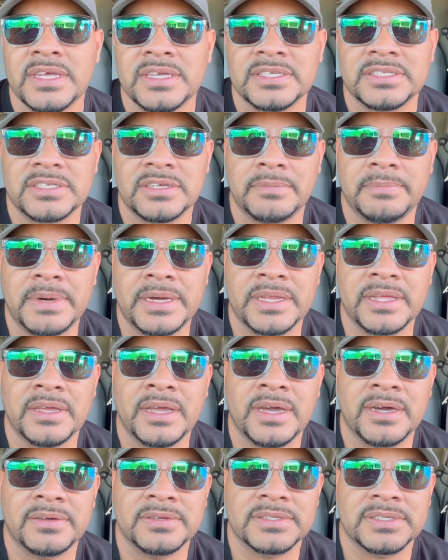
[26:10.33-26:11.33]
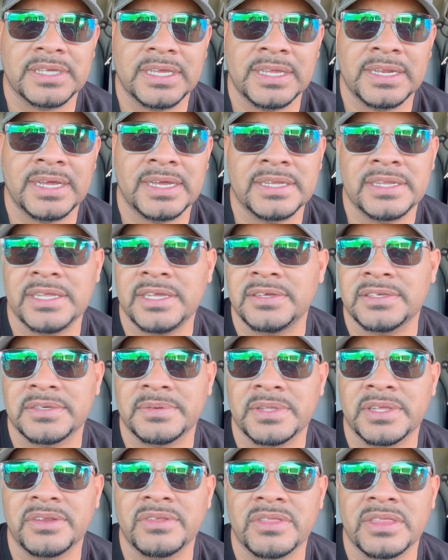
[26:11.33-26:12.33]
somebody else an idea,
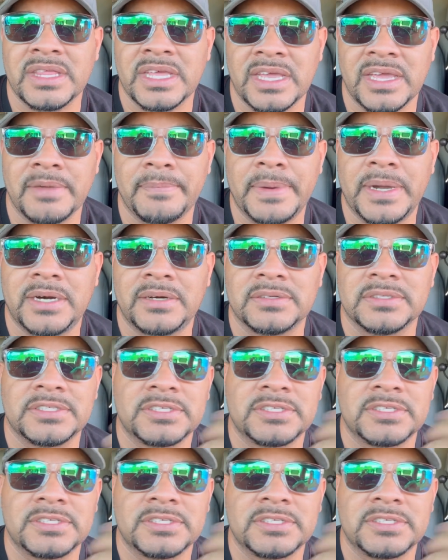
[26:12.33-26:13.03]
something to think about.